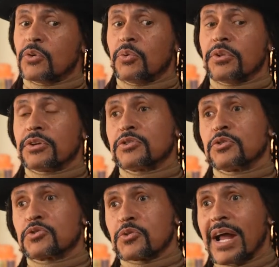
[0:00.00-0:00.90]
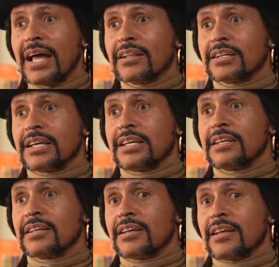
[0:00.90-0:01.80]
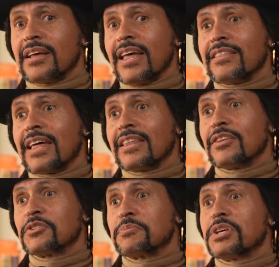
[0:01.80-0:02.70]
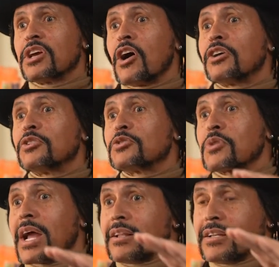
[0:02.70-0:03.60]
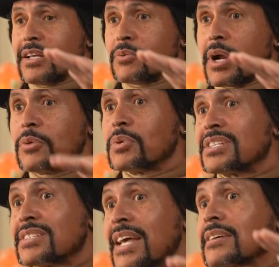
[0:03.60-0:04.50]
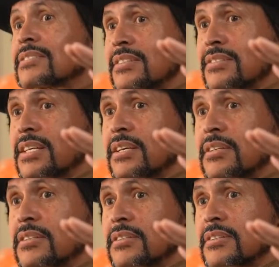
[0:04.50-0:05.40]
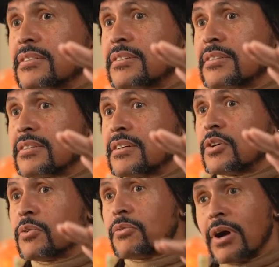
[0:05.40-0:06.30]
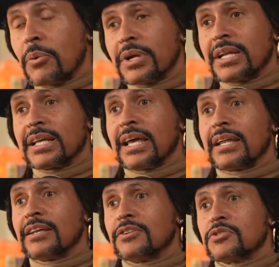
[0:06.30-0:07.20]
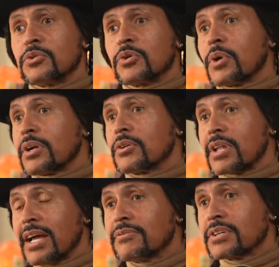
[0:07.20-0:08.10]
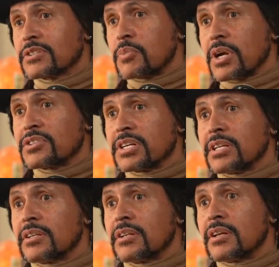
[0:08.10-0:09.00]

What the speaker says: Well, there's neutrality, and then there's beyond neutrality, right? Which is ecstasy. Well, if I want to get into a greater life expression,